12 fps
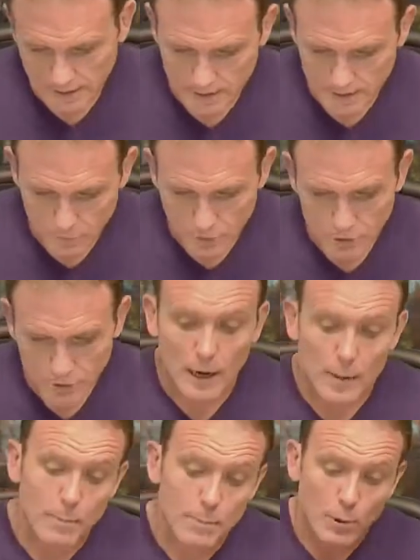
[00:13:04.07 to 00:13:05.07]
that's immune.
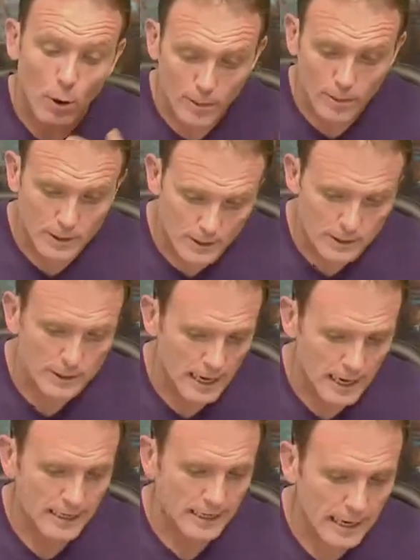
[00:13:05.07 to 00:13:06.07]
A properly
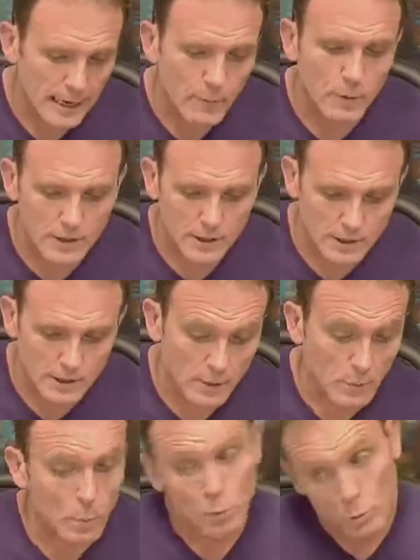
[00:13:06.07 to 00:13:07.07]
designed network
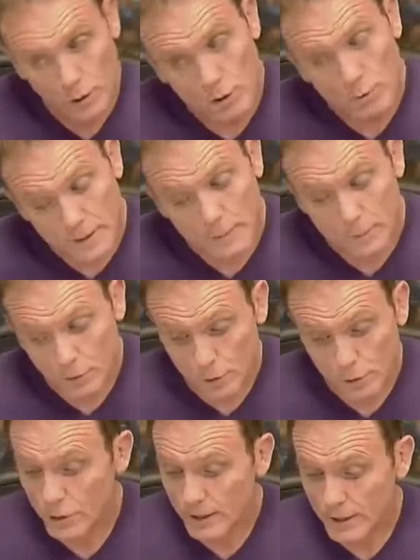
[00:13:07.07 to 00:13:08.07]
system will be
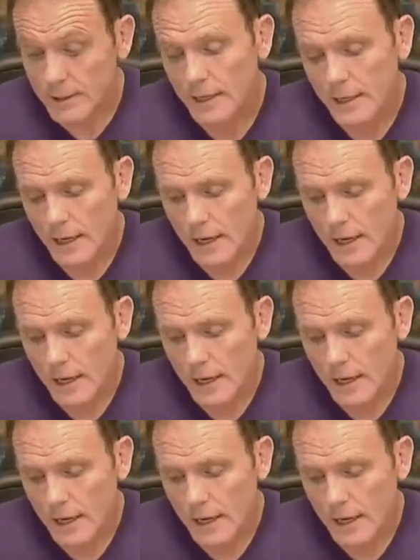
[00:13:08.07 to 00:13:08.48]
immune to it.